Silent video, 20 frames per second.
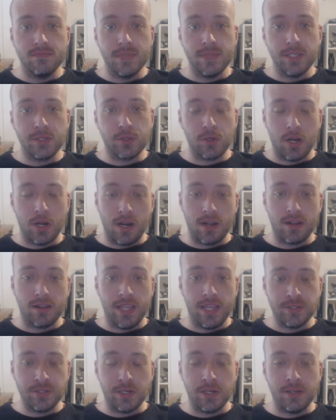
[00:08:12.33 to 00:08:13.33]
is Croc
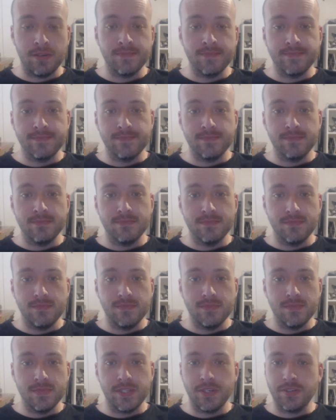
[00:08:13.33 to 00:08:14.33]
Lesnar.
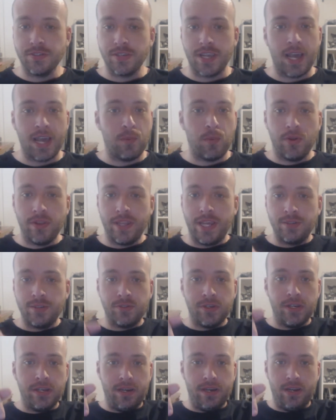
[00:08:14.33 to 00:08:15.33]
Seriously, I want that
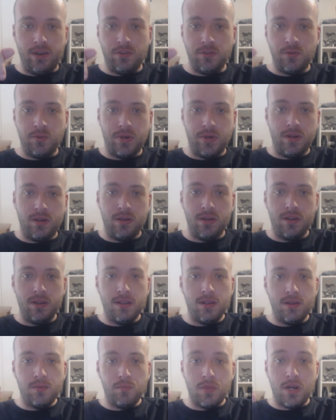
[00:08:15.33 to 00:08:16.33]
trending on Twitter.
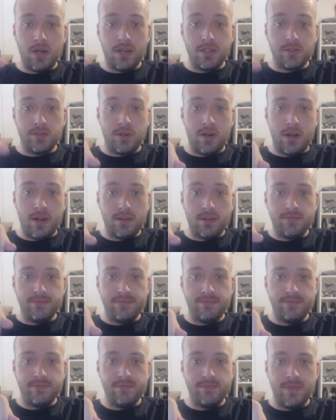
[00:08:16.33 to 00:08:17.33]
Brock is Croc.
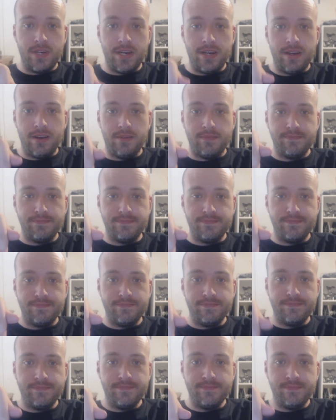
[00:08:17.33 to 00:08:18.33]
Right here.
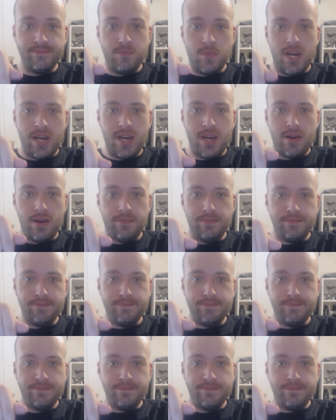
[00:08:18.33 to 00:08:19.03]
Right here.